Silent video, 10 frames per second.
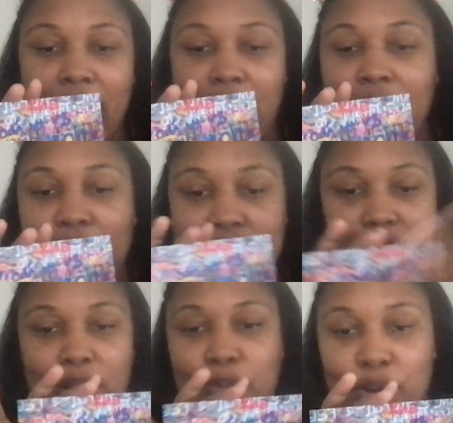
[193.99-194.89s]
I'll
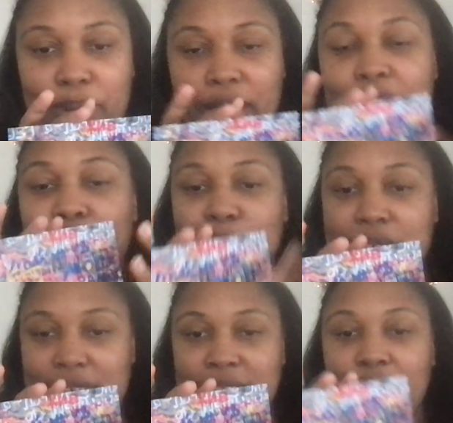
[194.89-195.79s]
talk more about it when we
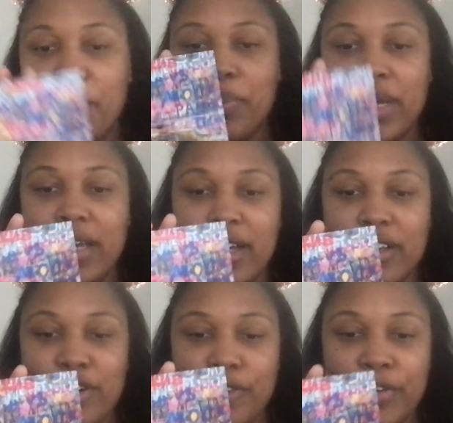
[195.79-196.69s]
get there, but a
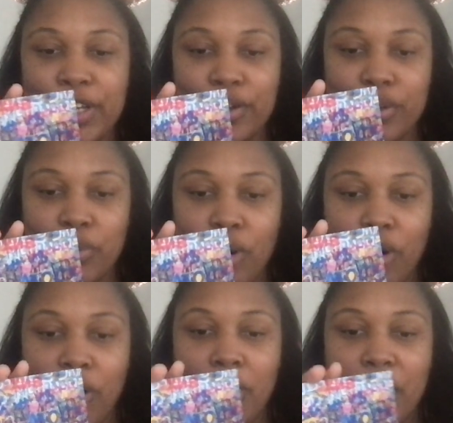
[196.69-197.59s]
graffiti on the
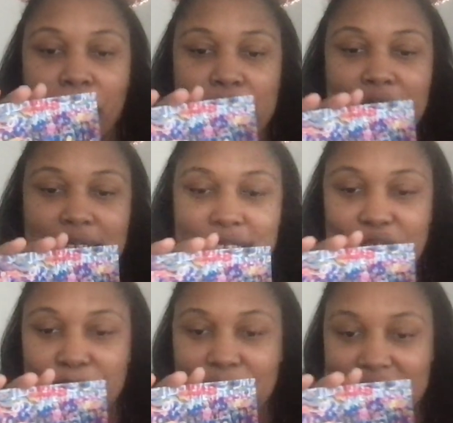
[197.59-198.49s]
wall, which has a
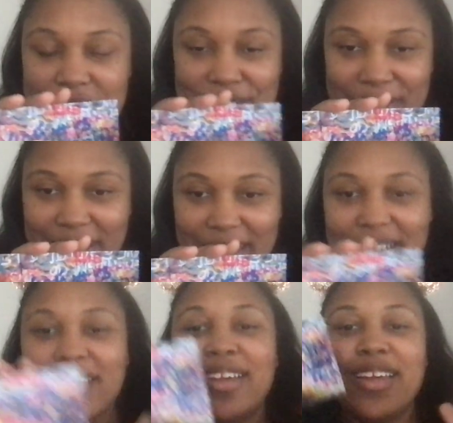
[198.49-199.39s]
little message on
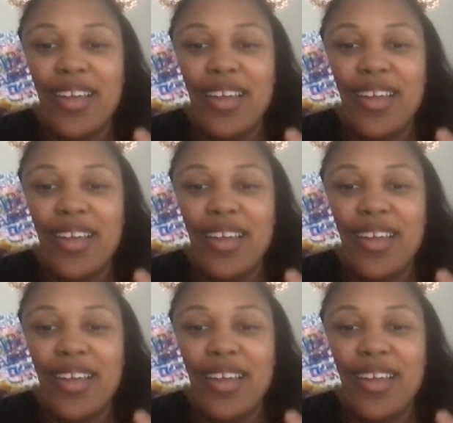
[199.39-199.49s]
it.